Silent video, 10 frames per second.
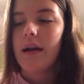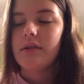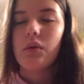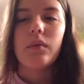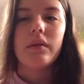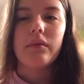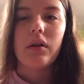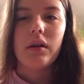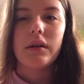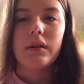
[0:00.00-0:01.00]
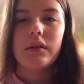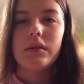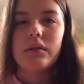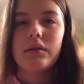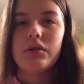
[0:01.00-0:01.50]
I don't want to vlog
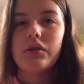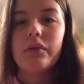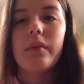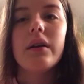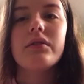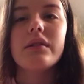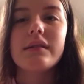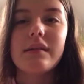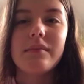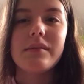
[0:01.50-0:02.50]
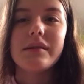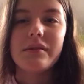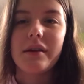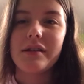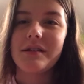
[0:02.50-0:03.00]
too much since I'm
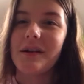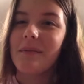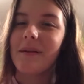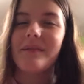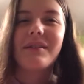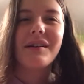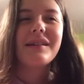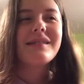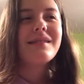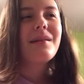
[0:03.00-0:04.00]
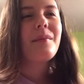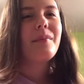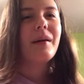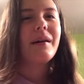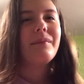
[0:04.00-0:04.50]
still catching up on vlogs,
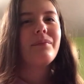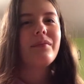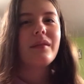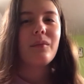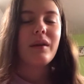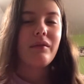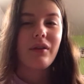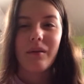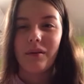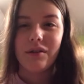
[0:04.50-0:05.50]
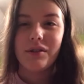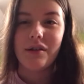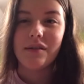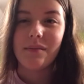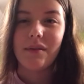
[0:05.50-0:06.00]
but whenever I want to
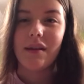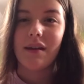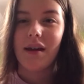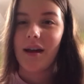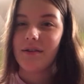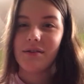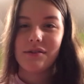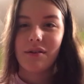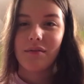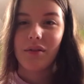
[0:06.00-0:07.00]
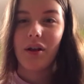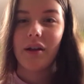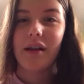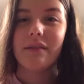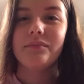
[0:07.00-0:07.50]
share something, I just start
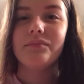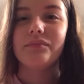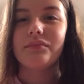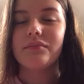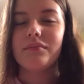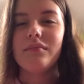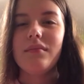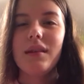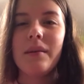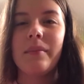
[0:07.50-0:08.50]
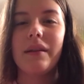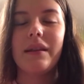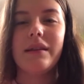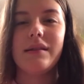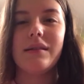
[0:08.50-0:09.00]
vlogging. But
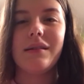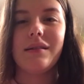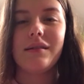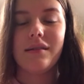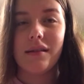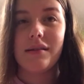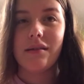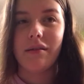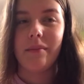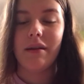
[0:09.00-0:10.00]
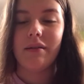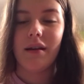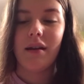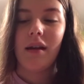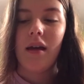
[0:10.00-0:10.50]
that doesn't necessarily mean
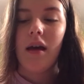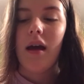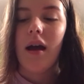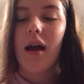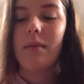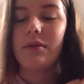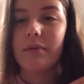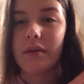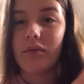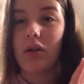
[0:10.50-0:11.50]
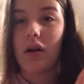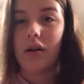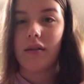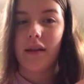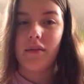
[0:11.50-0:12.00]
that I'm doing a
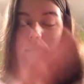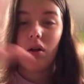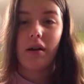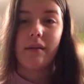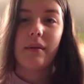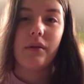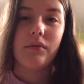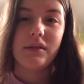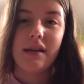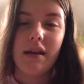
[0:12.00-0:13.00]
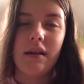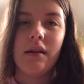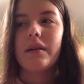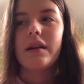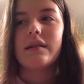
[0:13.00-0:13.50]
vlog, like vlogging my whole day,
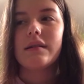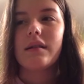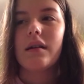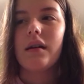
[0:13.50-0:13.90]
because